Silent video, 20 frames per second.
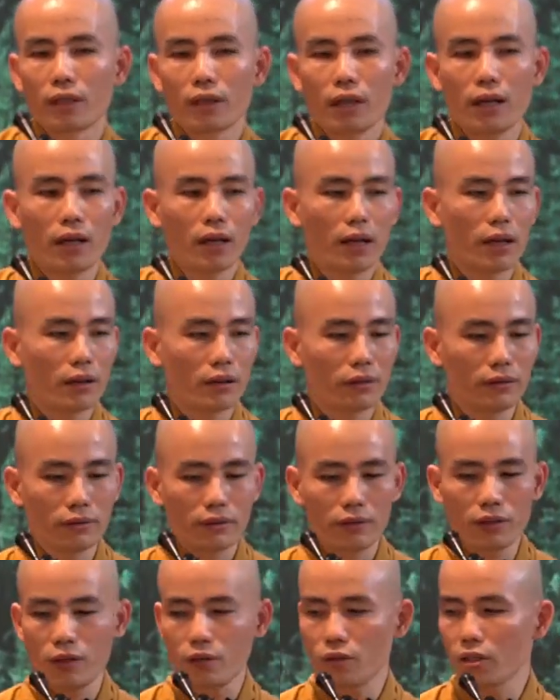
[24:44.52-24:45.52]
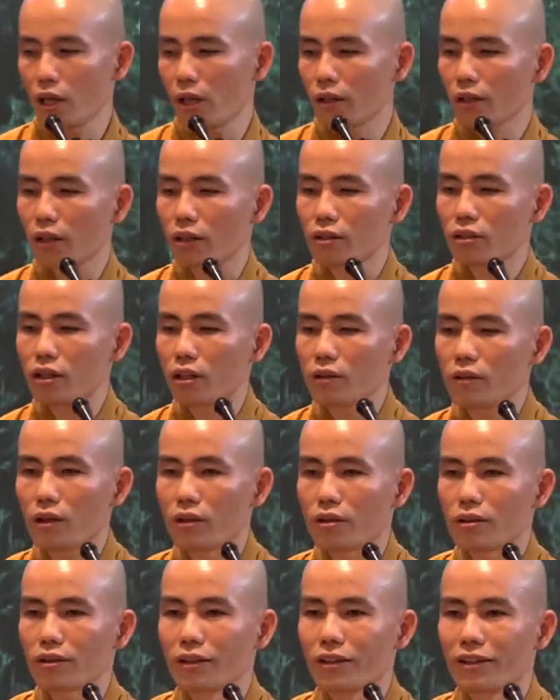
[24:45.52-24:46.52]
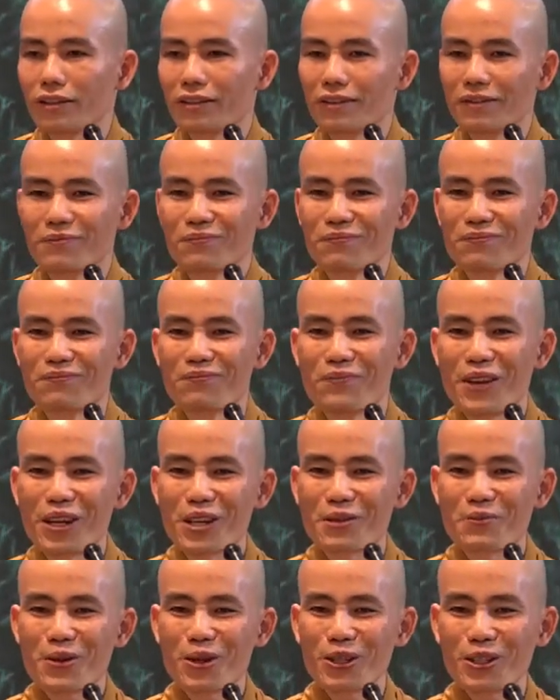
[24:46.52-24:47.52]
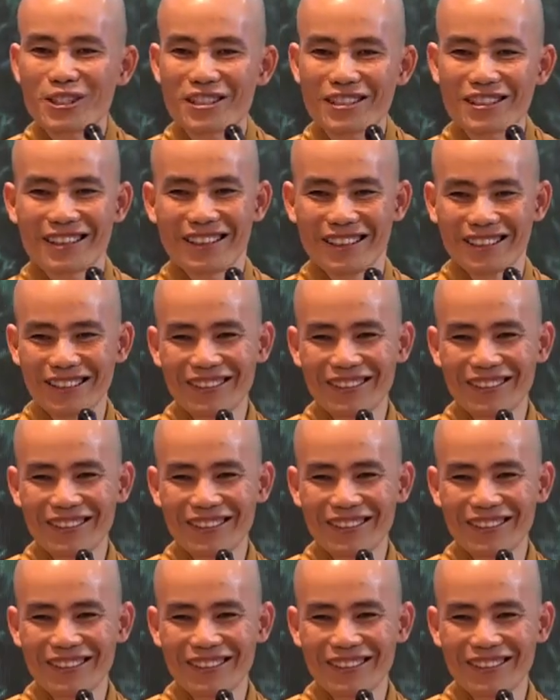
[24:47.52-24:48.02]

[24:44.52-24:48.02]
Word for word: And you change continuously, many posture